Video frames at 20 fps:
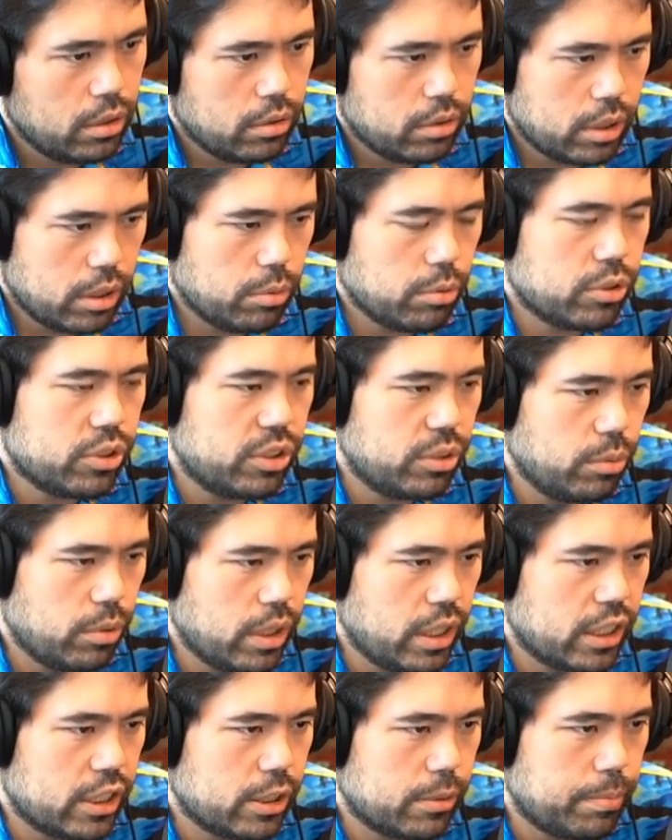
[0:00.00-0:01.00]
okay, rook c1
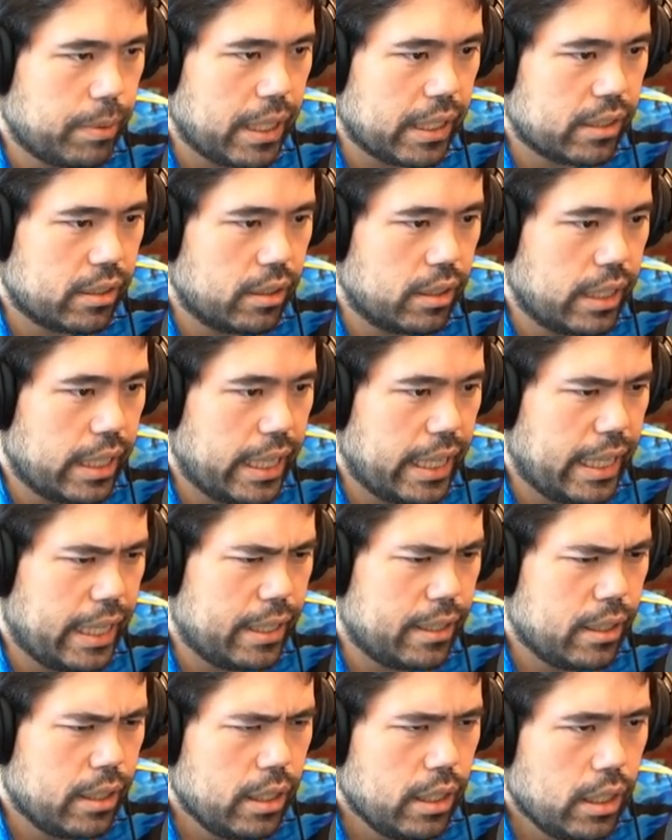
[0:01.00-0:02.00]
I expected
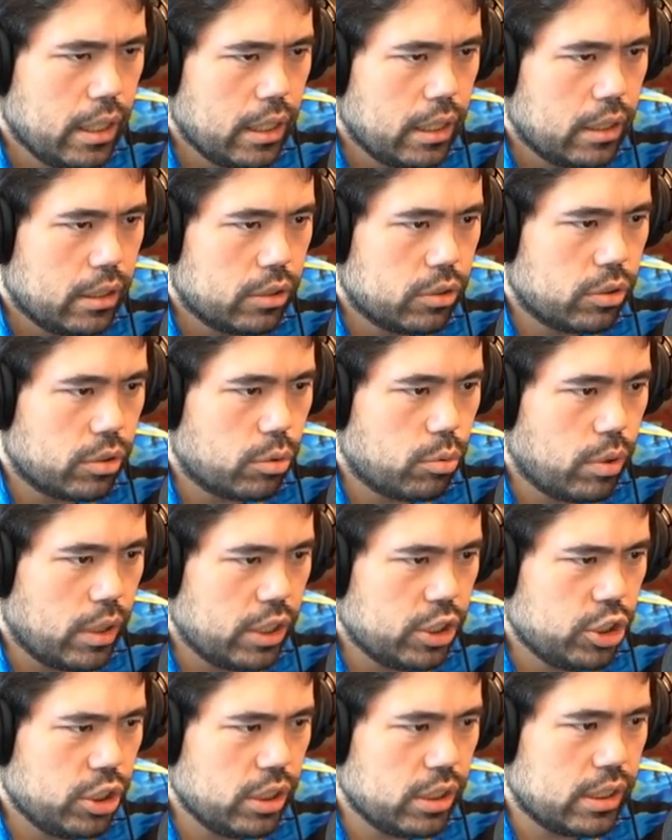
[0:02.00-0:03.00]
that the
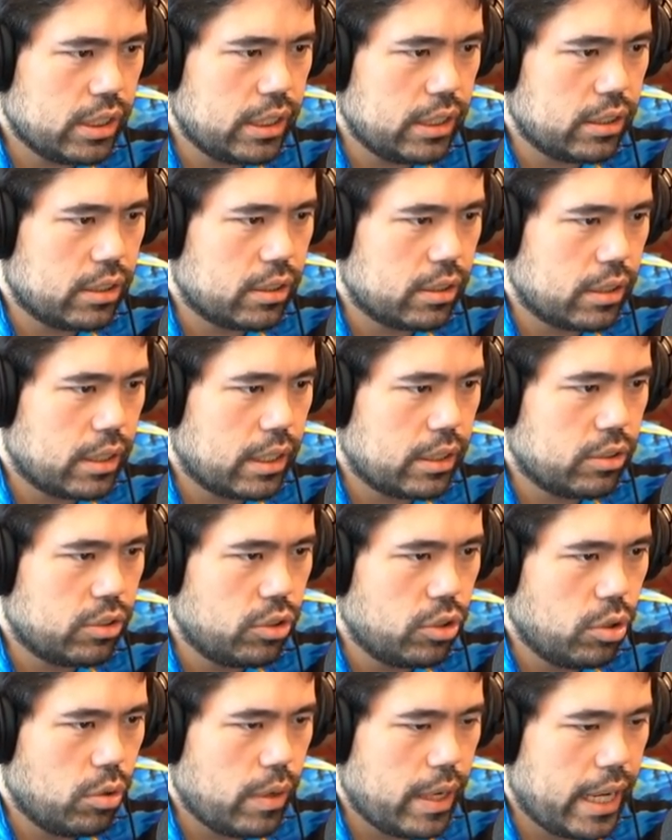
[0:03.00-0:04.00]
question is he's has
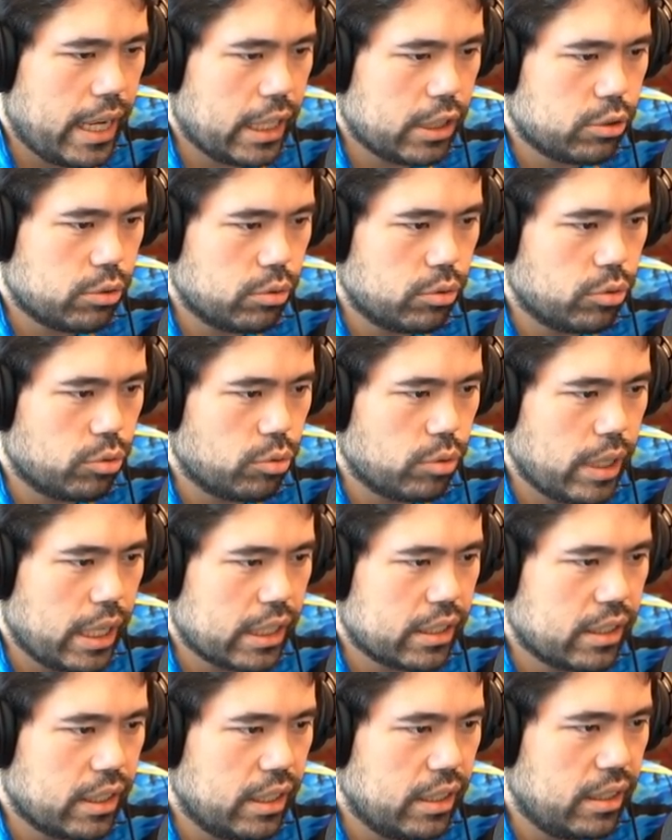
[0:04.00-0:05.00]
no actual
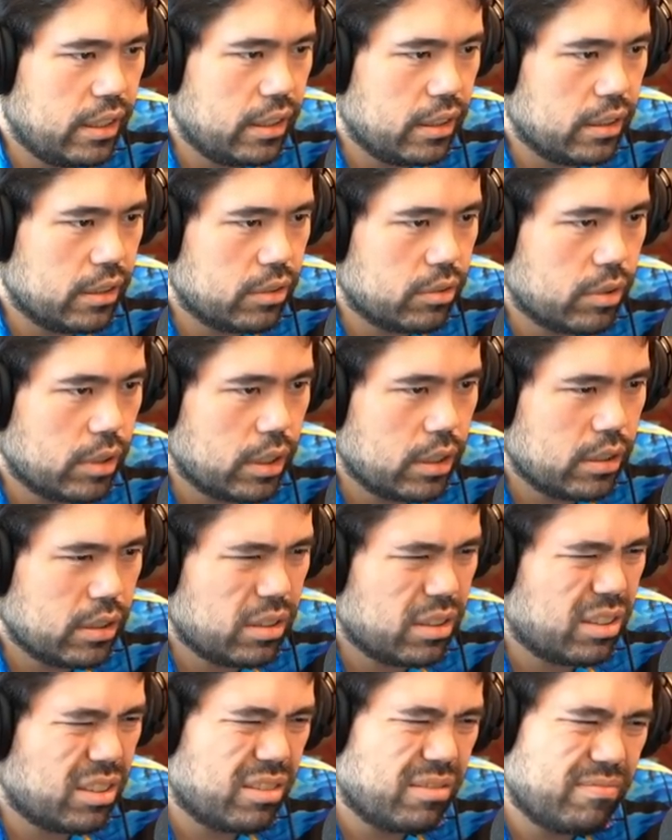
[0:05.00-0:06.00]
direct ideas so I
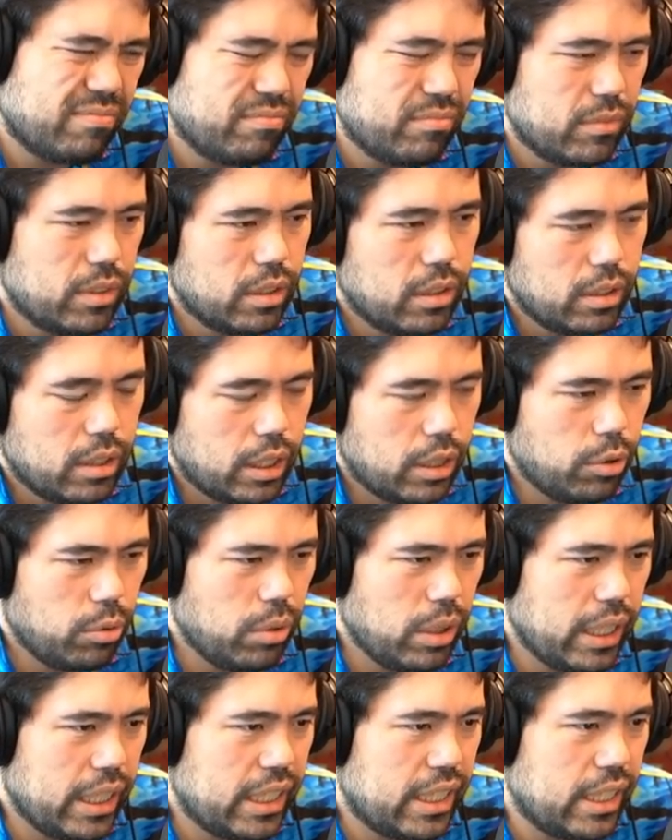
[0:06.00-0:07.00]
guess I don't
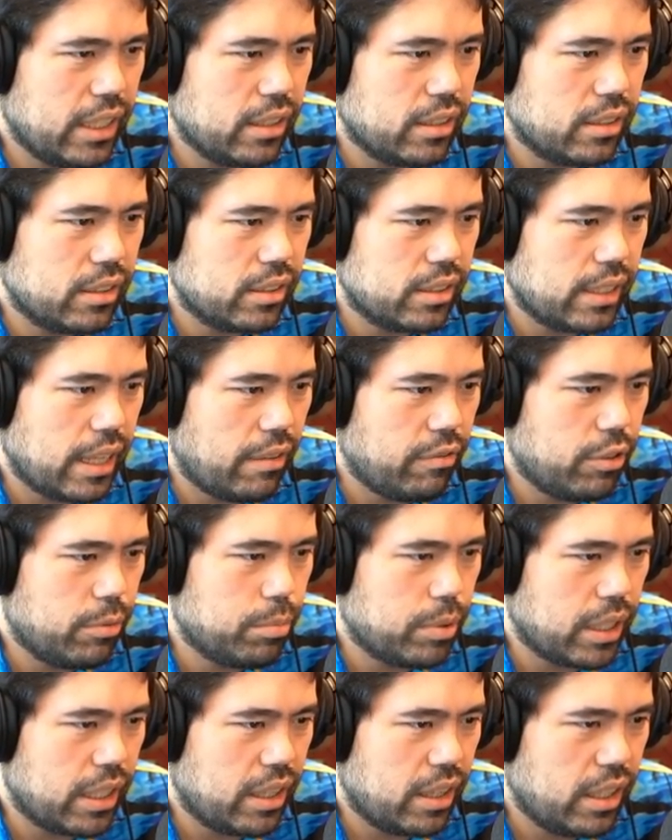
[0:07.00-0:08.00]
like king d7
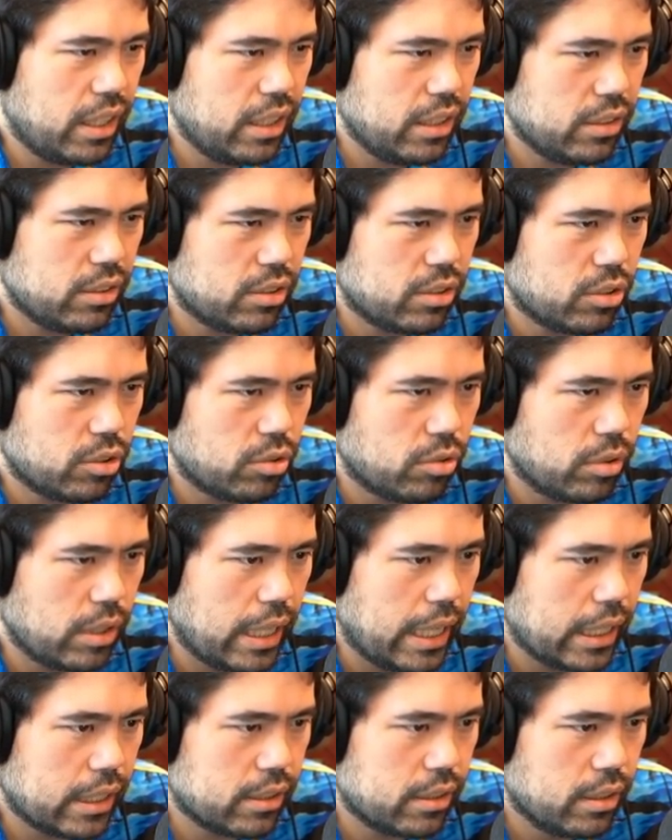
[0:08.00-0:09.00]
but I think it's
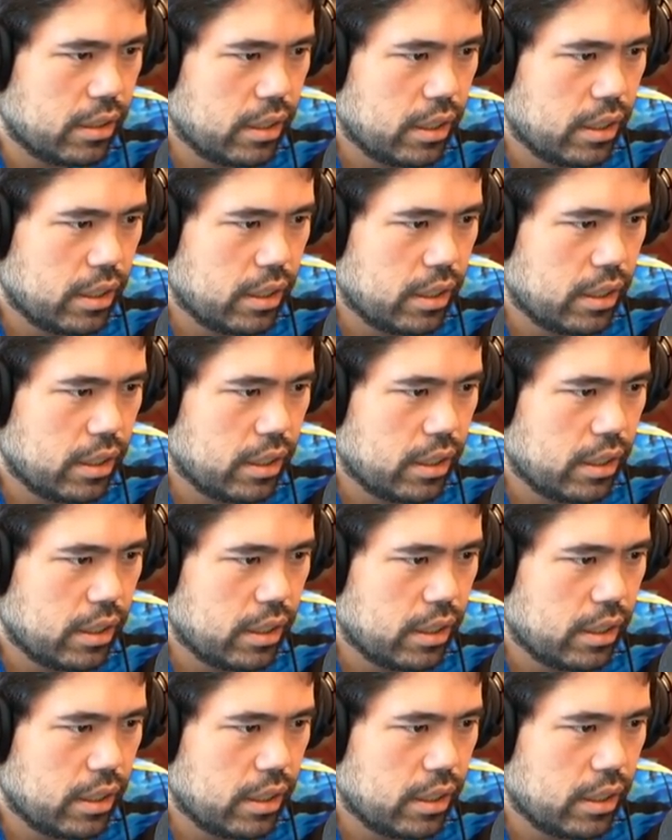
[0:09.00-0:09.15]
correct